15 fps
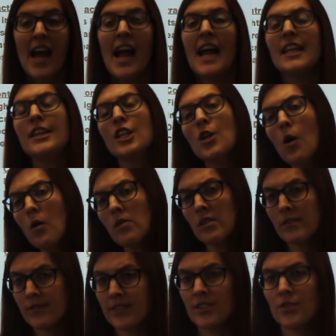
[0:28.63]
And the goal
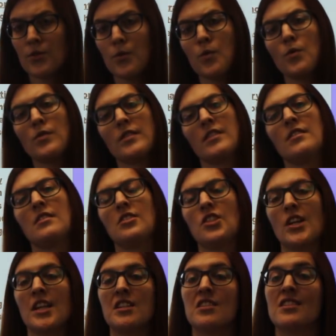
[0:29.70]
of these tools is to
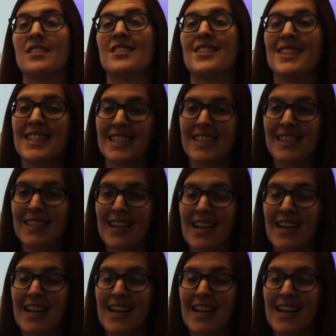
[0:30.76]
change the C